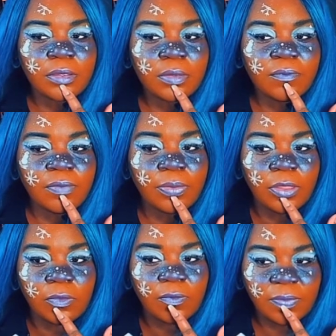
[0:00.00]
from the
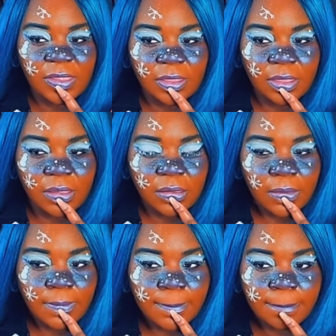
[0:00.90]
Norvina
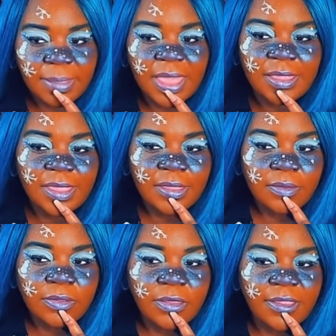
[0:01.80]
palette,
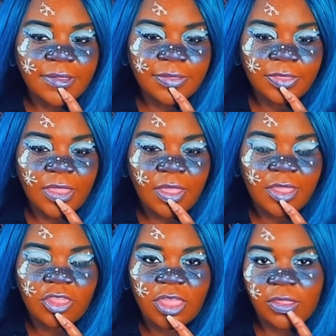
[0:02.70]
like the
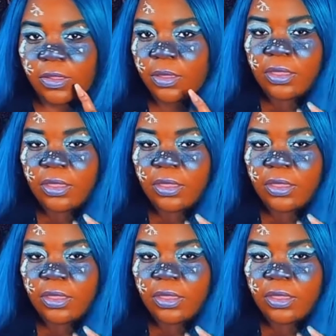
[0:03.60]
eyeshadow, and